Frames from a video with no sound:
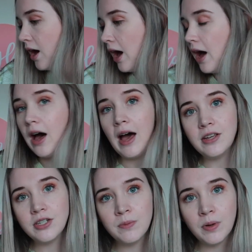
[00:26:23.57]

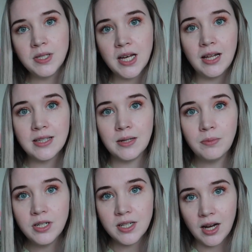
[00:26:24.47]
As you can probably tell, it's getting
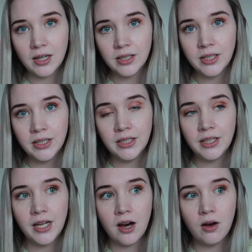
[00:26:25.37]
pretty dark in
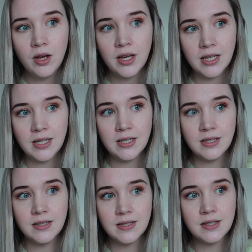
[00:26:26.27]
here now. It
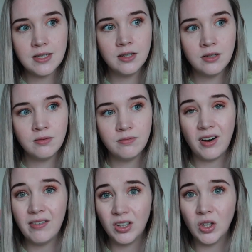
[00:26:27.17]
is
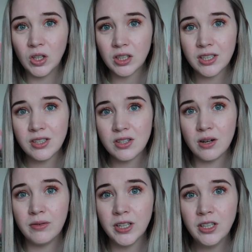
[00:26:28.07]
5 o'clock, so
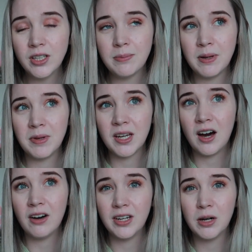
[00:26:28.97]
we've only got like maybe
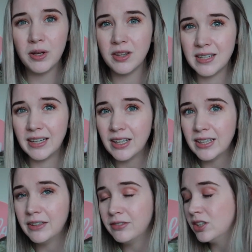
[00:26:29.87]
half an hour worth of daylight
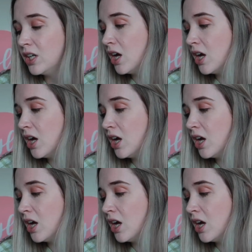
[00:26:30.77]
left.